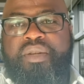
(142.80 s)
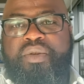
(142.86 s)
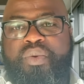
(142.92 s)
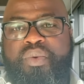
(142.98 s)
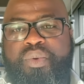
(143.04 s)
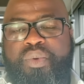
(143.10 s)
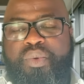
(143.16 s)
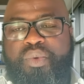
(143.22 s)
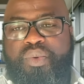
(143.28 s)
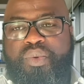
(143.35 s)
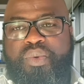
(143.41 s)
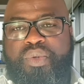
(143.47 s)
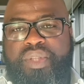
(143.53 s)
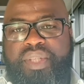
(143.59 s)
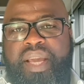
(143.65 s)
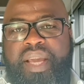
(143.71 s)
to,
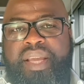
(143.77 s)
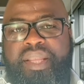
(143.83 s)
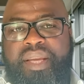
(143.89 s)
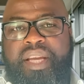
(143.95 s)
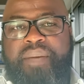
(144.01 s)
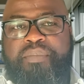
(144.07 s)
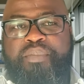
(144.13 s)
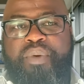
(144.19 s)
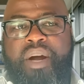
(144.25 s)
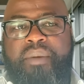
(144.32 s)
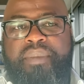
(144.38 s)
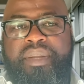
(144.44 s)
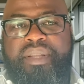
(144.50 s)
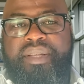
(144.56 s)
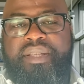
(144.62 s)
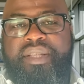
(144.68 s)
to say that
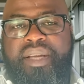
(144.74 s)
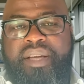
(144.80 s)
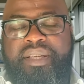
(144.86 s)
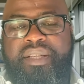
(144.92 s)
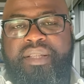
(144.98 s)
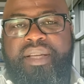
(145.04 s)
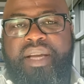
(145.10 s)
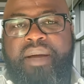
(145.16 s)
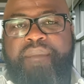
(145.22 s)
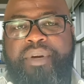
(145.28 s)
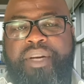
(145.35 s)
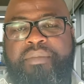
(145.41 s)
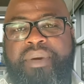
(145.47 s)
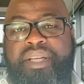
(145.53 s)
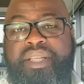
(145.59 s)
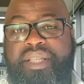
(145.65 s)
probably these sanctions are
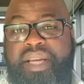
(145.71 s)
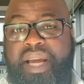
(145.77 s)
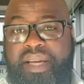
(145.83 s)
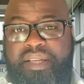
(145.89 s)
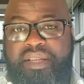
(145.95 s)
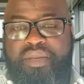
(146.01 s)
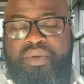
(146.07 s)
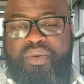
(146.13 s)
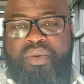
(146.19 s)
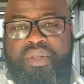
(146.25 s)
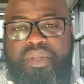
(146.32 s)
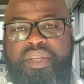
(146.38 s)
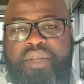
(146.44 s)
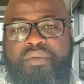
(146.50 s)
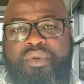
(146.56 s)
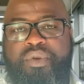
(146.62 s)
pretty much targeted to
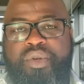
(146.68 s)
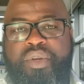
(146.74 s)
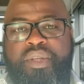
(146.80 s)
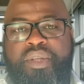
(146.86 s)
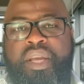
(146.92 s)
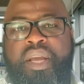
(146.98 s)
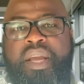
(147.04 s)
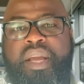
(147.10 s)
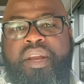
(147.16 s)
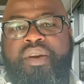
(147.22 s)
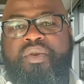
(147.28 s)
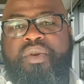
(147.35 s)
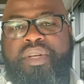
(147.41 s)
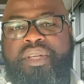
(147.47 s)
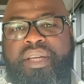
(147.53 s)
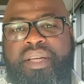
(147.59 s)
those individuals and
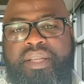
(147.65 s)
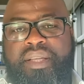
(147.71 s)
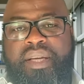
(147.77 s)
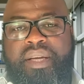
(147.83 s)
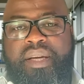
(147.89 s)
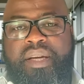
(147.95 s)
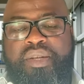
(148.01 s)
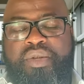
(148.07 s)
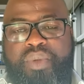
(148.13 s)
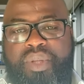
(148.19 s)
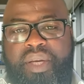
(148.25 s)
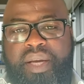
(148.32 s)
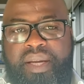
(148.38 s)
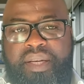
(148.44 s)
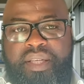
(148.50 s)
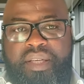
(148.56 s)
not uh, to the
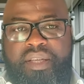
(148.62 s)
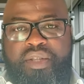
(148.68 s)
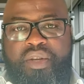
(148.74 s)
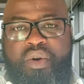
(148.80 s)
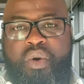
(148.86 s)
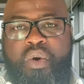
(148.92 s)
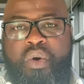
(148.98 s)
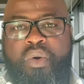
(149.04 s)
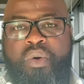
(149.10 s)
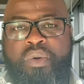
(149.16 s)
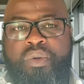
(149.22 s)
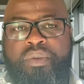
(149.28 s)
country as a whole.